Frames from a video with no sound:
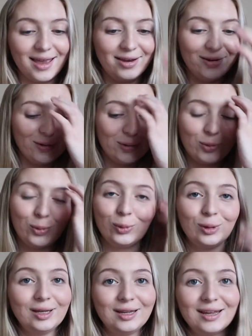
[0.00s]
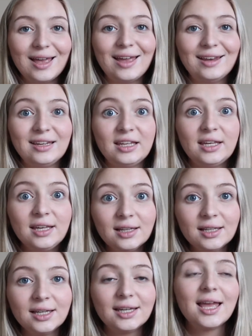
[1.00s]
and cooling and
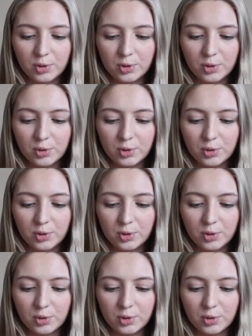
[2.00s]
healing.